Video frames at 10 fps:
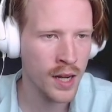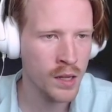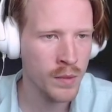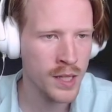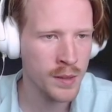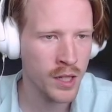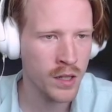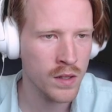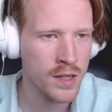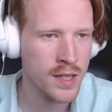I'm gonna make something
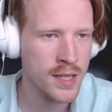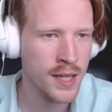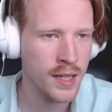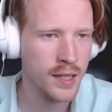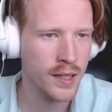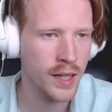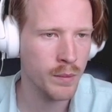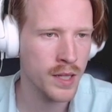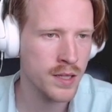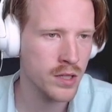called send delayed
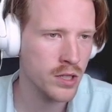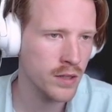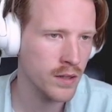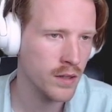message.